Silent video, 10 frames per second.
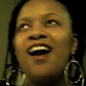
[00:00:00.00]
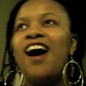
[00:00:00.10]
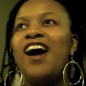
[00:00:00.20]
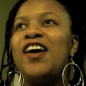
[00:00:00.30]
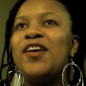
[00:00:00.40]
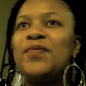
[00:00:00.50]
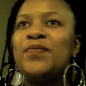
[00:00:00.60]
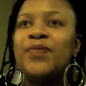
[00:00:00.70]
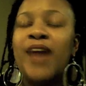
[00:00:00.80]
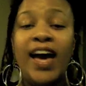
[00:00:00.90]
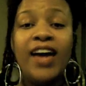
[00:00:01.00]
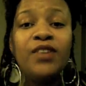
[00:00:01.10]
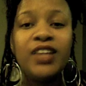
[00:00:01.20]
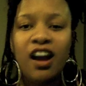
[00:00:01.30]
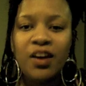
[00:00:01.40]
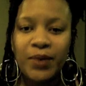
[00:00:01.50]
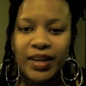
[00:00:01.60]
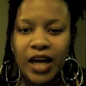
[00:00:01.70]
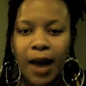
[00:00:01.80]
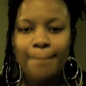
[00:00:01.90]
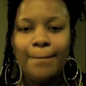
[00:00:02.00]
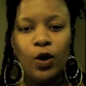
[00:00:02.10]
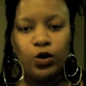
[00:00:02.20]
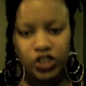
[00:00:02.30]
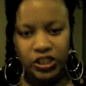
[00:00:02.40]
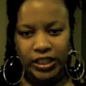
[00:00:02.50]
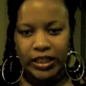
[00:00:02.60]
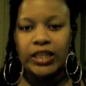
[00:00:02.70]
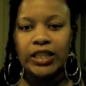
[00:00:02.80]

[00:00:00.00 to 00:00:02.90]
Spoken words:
I had a really hard week emotionally.